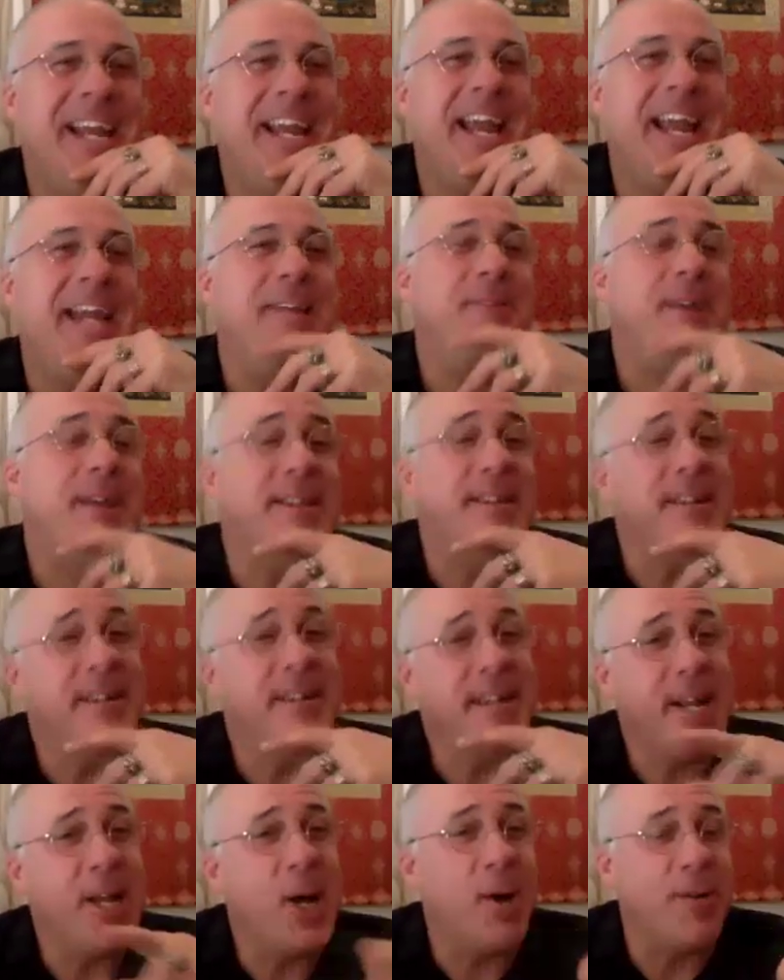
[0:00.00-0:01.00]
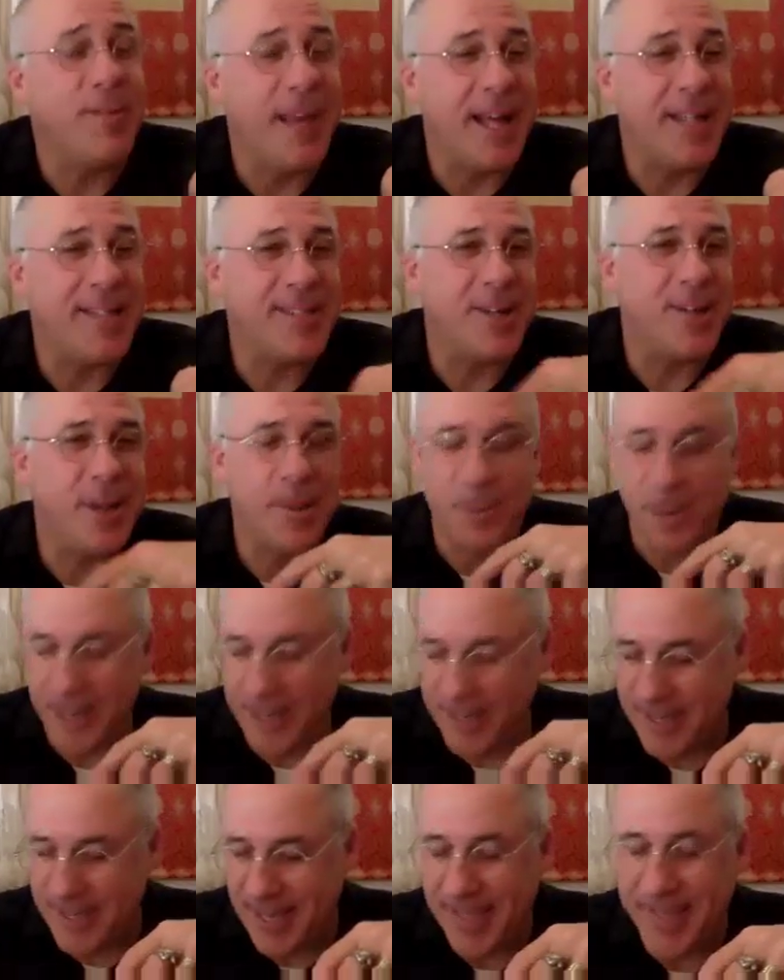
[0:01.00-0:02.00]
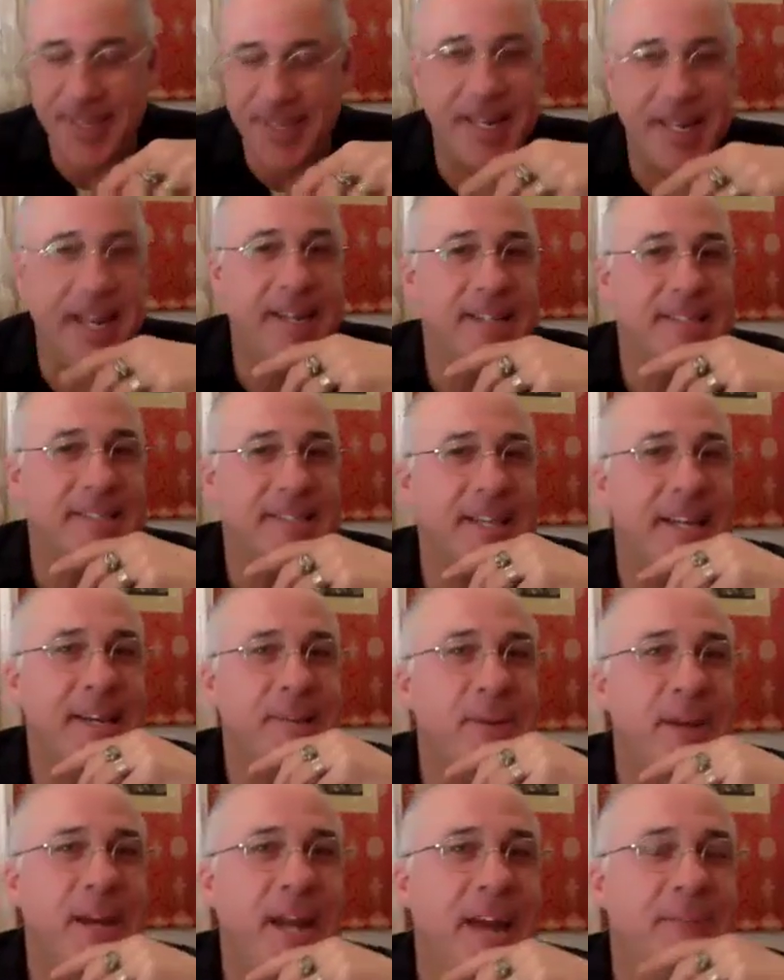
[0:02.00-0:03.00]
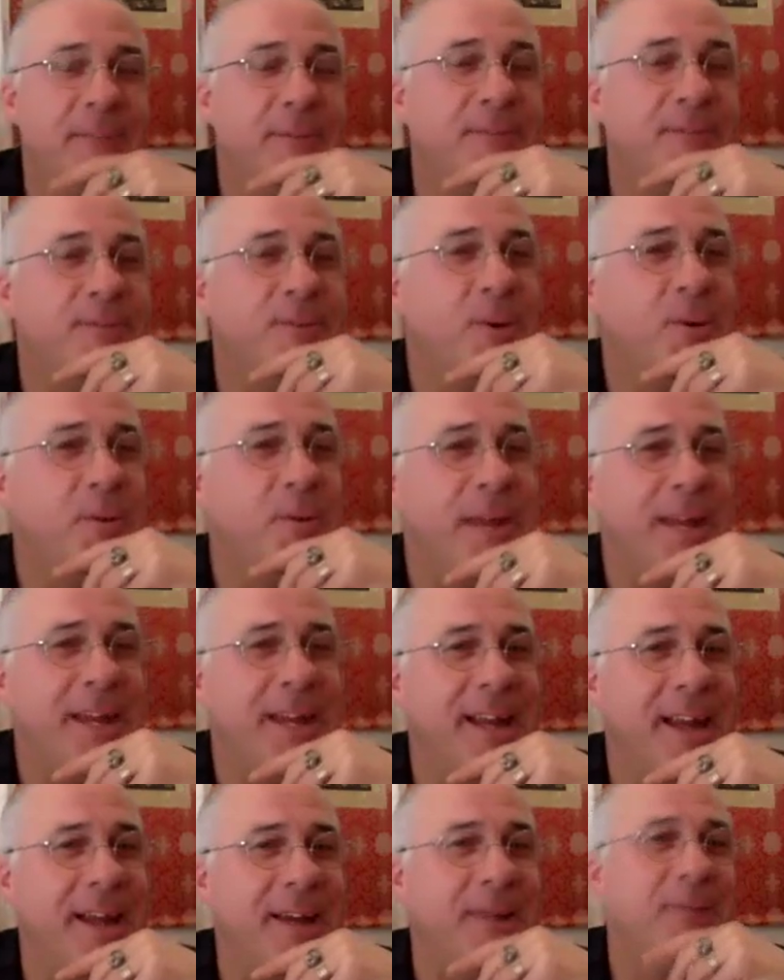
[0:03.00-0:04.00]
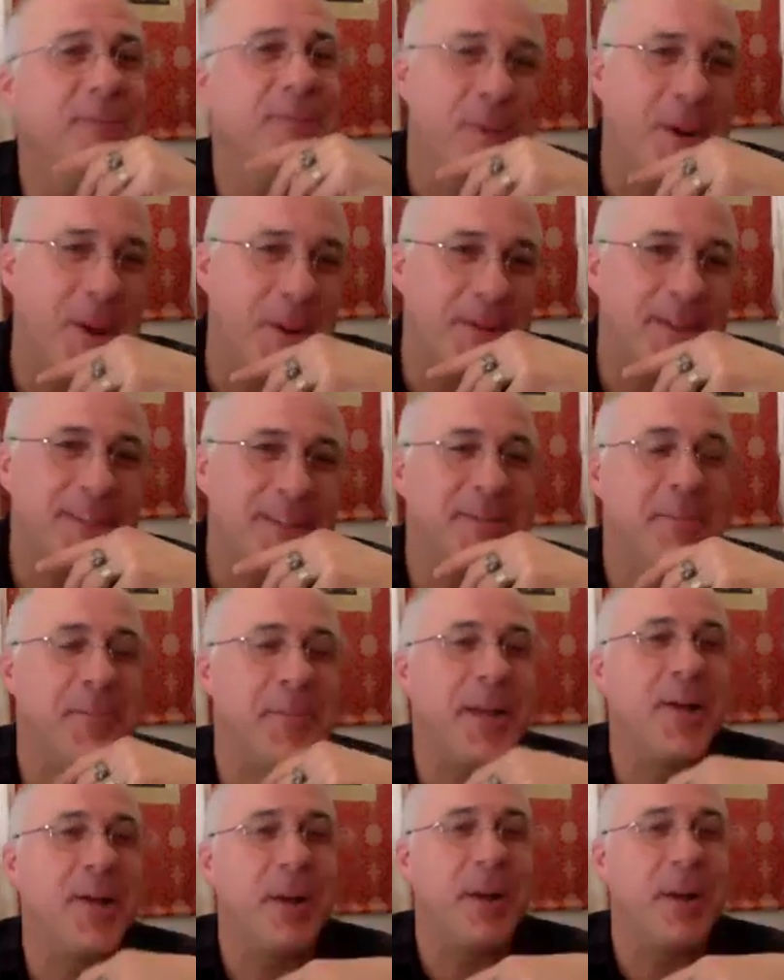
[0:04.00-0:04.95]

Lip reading: Anyway, there you go. That's all I want to say today. Does anyone have, I know probably some big